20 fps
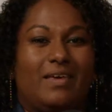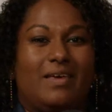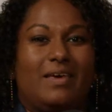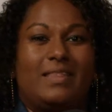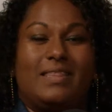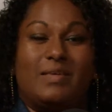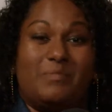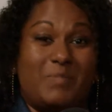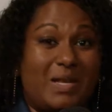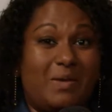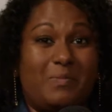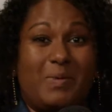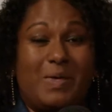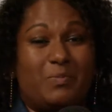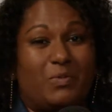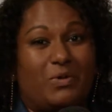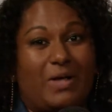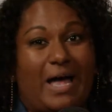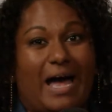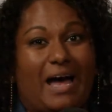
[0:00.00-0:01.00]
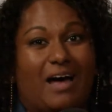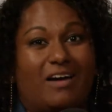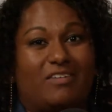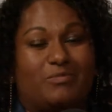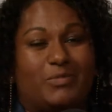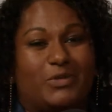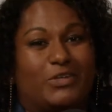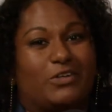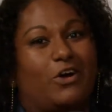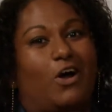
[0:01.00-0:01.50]
that many people have
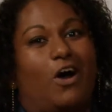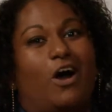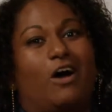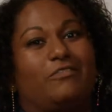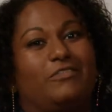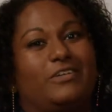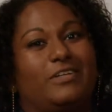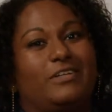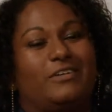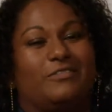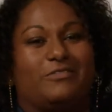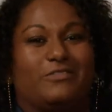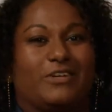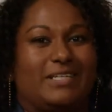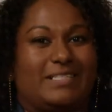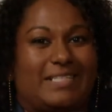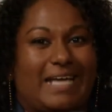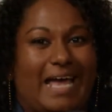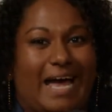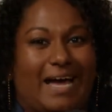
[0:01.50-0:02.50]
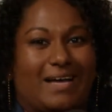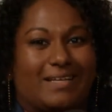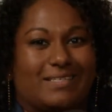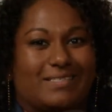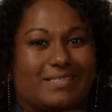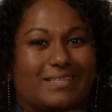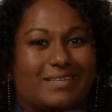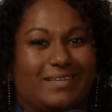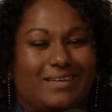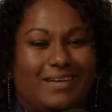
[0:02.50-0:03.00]
but are often afraid to
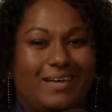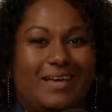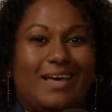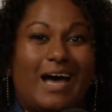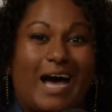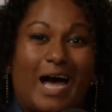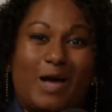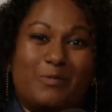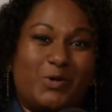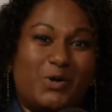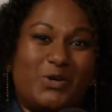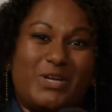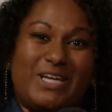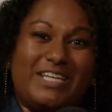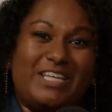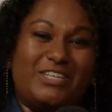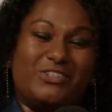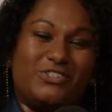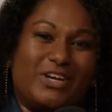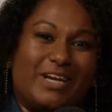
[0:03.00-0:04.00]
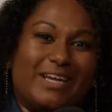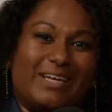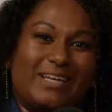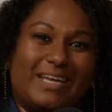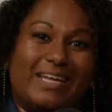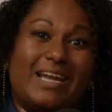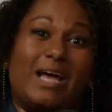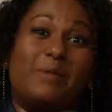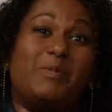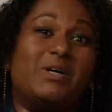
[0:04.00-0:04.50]
ask. I'm Rohini Drake,
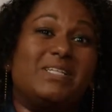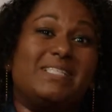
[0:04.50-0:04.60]
and I'm on